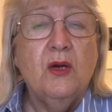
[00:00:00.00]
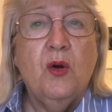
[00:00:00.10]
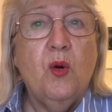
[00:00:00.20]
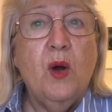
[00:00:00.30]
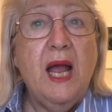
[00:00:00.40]

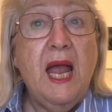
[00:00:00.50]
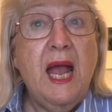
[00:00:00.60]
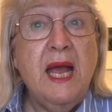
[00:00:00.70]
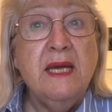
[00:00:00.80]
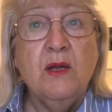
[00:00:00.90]
or
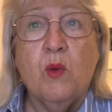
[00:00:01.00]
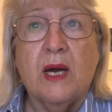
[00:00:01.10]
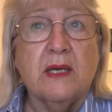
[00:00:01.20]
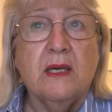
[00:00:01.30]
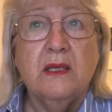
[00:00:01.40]

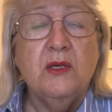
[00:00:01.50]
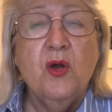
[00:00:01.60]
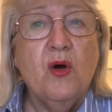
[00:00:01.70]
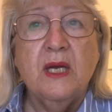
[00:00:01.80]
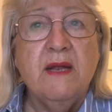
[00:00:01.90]
anyone
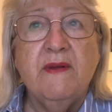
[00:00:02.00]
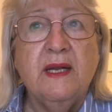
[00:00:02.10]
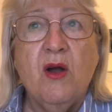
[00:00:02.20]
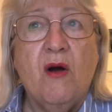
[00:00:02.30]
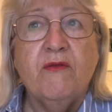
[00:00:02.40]
not
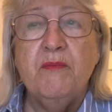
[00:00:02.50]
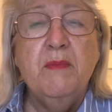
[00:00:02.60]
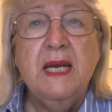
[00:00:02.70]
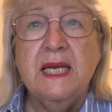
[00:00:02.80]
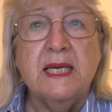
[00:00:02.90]
living off
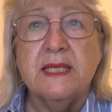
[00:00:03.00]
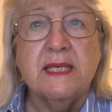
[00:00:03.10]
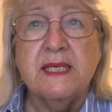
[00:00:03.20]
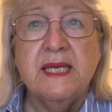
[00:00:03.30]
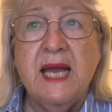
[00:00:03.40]

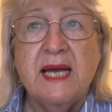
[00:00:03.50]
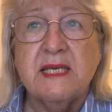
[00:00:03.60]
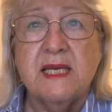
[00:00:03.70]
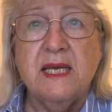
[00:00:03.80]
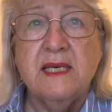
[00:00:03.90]
millions in
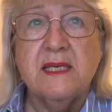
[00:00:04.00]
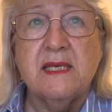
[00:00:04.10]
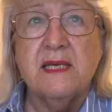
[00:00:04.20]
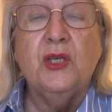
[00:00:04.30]
assets,